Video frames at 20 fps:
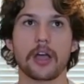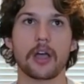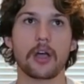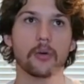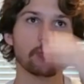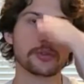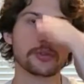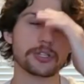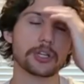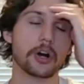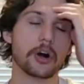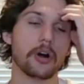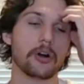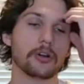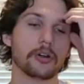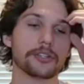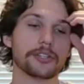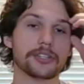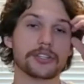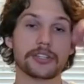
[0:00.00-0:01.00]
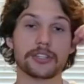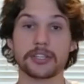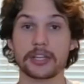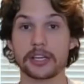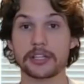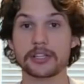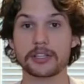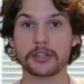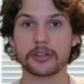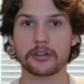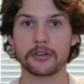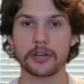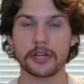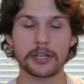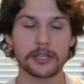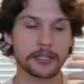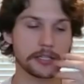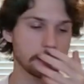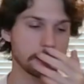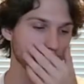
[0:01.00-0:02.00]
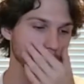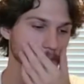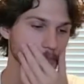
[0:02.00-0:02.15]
was called 6 Degrees.